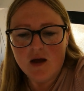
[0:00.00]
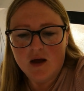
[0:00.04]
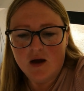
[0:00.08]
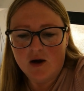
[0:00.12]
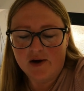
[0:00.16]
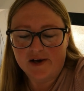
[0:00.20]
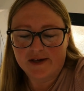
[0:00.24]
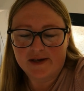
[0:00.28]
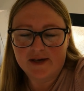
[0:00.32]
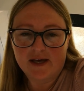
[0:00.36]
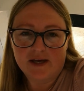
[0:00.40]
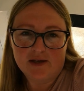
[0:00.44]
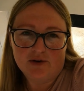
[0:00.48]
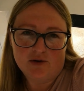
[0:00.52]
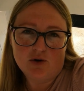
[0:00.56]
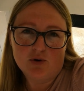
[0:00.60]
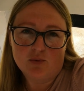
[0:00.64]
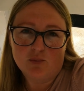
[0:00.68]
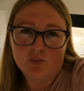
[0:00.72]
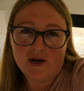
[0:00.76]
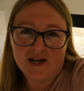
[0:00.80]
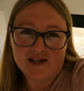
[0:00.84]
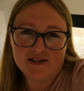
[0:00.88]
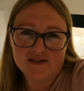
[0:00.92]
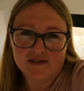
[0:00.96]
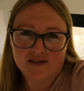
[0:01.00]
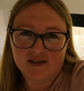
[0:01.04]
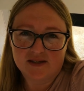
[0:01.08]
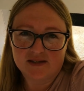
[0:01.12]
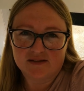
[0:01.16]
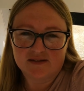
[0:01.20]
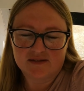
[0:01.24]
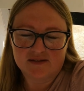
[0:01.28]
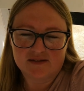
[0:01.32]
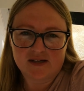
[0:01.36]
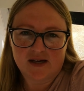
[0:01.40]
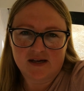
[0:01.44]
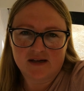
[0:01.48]
I cannot wait to get
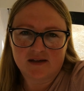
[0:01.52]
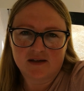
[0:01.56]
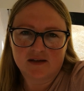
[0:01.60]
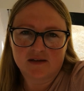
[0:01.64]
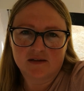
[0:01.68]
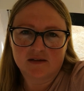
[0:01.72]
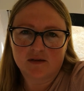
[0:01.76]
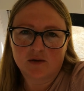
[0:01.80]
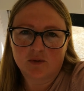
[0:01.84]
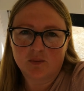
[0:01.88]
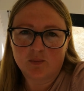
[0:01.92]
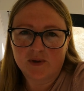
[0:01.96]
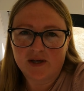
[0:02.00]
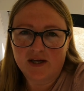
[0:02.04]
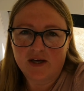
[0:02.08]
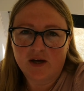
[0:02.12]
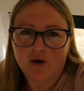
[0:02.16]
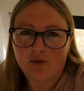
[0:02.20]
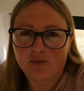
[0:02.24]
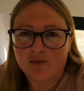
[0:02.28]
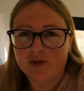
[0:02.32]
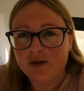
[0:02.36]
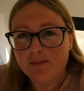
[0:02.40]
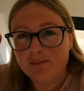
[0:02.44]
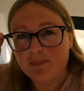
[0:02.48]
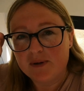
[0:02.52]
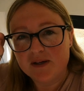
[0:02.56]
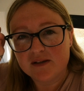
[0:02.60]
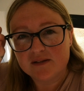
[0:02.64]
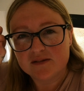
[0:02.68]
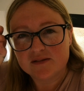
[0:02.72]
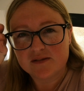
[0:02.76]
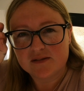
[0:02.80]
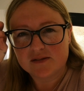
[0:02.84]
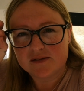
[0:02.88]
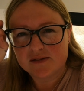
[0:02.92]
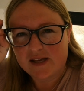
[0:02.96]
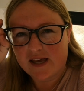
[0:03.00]
stuck in. We only picked
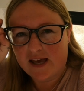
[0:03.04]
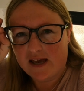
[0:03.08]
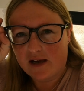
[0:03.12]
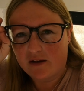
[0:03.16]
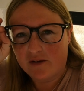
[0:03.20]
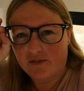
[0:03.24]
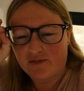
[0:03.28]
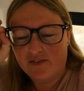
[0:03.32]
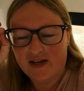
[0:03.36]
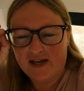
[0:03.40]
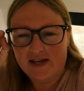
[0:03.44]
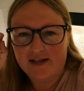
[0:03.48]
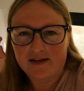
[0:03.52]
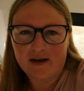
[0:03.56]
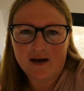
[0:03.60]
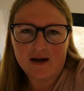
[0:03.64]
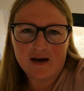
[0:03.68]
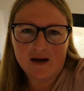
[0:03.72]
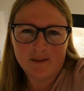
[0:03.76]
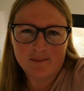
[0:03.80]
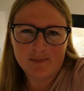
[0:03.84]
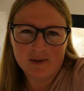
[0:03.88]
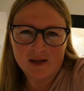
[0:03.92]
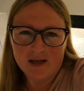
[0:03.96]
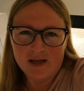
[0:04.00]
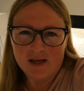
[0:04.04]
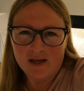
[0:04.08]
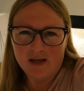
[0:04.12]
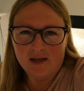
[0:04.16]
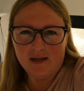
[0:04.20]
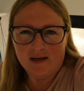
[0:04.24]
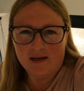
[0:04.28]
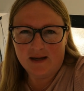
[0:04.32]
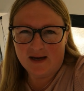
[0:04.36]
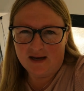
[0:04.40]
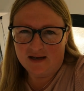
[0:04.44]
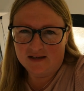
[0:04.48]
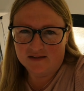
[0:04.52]
this caravan up
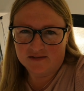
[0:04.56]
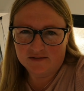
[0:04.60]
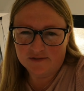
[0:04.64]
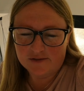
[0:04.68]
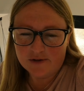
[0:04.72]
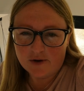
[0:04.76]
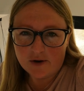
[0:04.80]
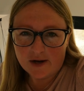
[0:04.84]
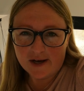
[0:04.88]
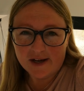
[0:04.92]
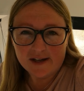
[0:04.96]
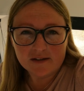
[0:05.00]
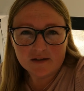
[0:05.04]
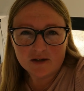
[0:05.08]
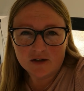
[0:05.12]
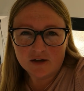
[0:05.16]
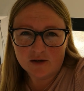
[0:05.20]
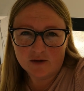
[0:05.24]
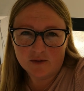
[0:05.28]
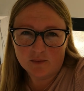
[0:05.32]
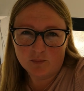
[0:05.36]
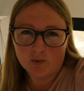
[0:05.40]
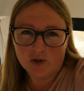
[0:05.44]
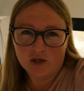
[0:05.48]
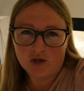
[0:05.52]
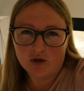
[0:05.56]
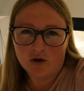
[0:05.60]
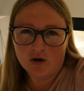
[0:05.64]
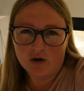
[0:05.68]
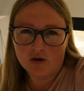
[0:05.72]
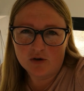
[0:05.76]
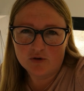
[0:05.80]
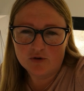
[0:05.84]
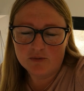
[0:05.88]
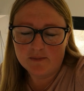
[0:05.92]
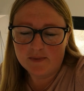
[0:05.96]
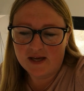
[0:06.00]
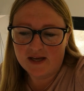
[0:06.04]
last night and we got
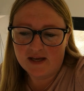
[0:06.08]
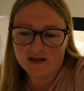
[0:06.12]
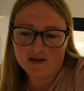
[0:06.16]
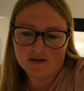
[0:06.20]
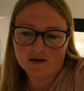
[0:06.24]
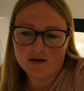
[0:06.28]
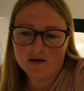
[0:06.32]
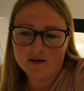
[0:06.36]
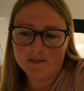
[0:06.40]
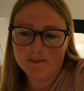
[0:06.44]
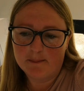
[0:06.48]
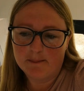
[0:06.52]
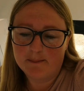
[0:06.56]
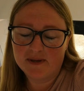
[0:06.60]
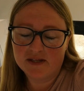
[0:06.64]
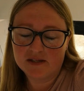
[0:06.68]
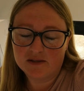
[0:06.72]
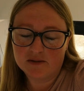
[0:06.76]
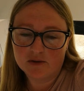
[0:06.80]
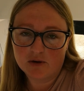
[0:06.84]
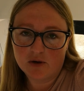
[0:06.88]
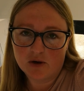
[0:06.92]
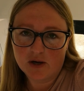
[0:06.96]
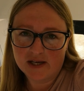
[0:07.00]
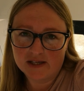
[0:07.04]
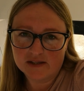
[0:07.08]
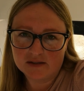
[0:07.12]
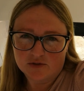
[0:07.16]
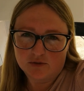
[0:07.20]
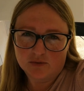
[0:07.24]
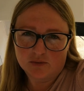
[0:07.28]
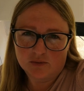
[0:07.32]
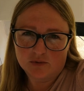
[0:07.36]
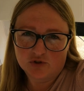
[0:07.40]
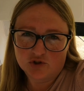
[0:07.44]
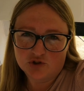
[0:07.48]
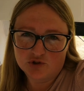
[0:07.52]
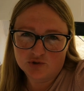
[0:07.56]
home at midnight,
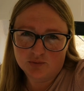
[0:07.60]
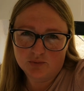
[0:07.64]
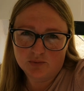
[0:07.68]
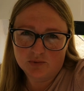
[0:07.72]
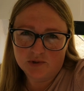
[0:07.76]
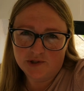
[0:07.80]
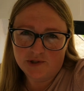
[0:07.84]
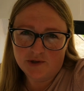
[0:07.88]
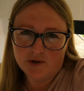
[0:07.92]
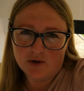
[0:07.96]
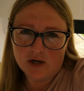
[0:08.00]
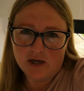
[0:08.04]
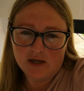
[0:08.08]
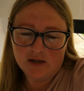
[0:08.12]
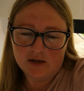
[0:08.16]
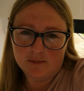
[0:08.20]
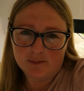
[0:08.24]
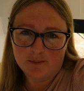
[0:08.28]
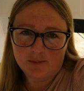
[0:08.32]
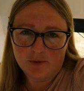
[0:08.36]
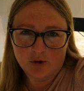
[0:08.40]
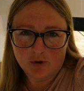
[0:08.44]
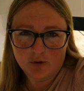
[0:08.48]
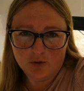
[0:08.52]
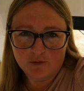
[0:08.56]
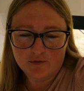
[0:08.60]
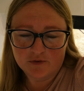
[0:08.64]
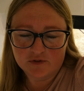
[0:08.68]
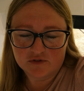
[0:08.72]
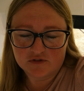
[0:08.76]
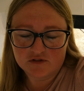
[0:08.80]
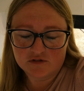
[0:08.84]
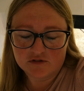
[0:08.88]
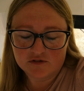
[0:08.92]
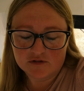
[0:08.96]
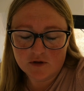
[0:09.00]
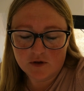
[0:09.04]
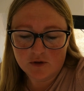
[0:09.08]
so Sean and I are both
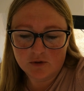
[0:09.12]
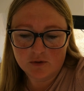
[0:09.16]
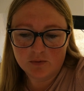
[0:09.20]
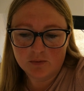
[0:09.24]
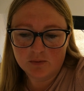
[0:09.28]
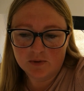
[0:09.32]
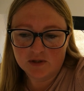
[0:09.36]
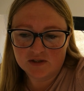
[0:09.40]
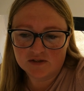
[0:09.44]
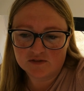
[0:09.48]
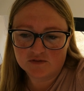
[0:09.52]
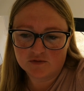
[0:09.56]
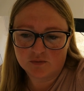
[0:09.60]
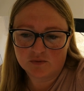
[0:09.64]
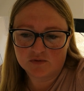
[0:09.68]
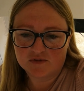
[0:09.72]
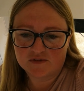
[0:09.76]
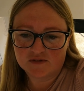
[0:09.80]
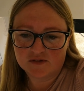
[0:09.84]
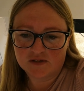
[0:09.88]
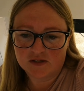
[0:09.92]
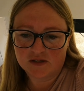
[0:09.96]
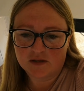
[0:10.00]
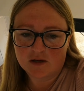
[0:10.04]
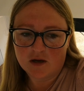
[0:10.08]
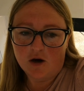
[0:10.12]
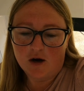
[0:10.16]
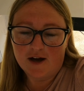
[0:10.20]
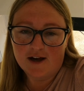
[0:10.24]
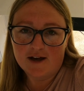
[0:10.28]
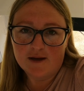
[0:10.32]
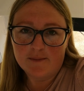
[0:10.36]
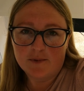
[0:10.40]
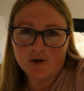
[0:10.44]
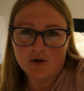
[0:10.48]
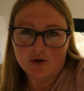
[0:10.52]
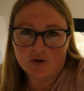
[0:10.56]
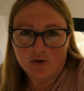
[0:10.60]
so exhausted. I
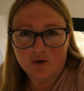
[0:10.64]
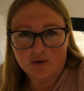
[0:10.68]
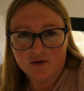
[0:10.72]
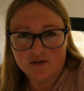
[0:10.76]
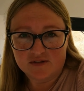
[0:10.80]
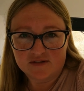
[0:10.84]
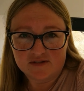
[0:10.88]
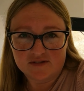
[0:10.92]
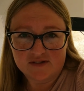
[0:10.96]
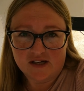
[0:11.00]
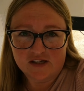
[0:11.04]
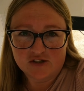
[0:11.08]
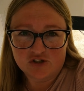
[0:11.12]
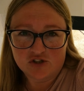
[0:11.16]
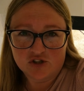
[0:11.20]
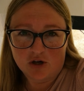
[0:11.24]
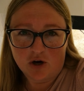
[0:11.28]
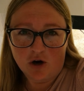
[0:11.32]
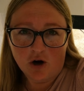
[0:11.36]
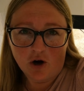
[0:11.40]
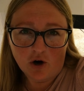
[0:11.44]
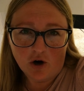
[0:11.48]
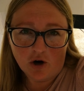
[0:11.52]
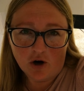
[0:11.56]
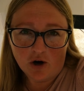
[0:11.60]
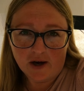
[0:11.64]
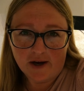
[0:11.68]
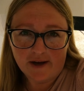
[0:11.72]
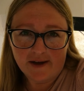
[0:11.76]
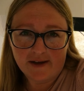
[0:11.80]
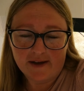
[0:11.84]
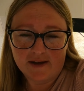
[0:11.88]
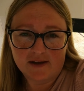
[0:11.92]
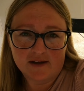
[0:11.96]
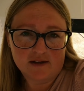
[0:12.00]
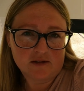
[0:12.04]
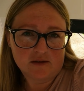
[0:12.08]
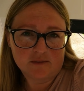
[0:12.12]
am on such a
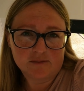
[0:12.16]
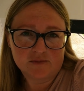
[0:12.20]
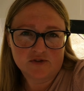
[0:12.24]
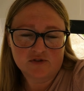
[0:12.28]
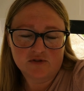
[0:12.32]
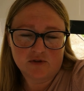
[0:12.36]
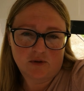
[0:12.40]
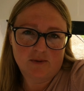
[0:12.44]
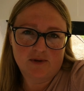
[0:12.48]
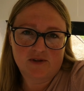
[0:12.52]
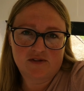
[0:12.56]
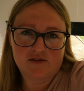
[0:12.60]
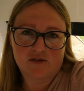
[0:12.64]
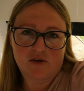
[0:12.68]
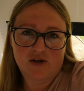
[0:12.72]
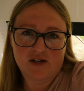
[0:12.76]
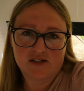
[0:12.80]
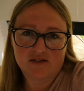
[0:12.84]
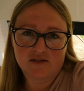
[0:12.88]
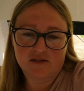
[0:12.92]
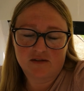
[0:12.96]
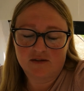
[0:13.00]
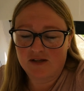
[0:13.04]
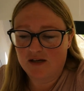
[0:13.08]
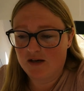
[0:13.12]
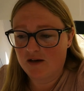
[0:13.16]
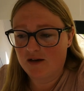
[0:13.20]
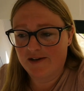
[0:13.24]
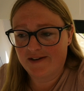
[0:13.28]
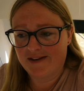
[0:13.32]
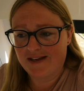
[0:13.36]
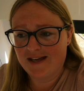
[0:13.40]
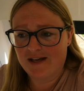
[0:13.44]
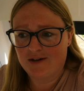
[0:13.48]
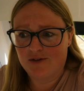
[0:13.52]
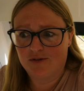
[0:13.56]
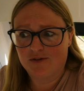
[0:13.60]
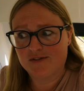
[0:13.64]
high and I'm so excited that I
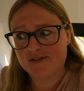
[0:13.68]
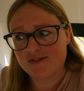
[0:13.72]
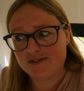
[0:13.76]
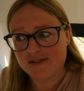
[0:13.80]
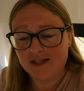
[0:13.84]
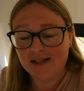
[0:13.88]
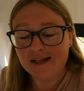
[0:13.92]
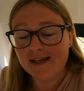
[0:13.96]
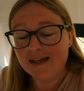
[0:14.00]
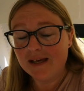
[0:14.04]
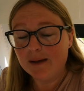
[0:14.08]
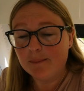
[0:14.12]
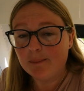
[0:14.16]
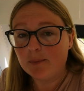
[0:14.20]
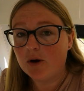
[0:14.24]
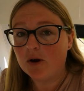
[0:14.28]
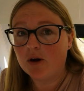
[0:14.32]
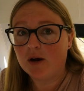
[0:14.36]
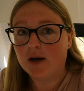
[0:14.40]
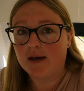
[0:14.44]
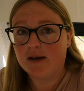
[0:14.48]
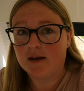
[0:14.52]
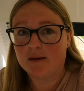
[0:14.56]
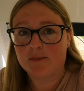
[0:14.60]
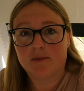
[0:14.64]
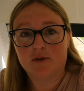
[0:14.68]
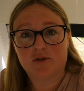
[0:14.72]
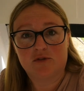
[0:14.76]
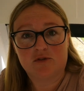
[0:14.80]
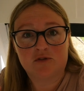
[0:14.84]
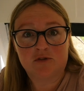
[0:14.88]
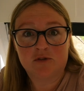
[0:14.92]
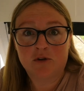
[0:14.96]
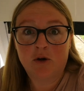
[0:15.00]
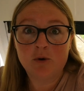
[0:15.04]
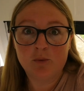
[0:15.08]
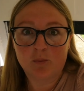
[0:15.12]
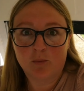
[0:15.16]
cannot sleep. I am
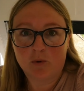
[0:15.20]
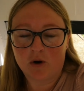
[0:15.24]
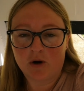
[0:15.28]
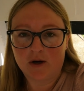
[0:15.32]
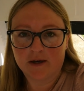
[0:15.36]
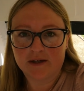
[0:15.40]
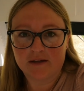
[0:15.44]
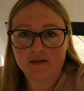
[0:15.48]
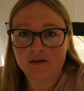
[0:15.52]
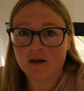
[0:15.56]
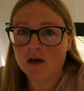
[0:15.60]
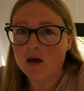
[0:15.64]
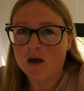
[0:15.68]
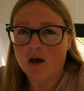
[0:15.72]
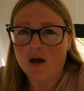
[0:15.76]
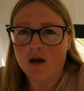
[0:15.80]
so wired.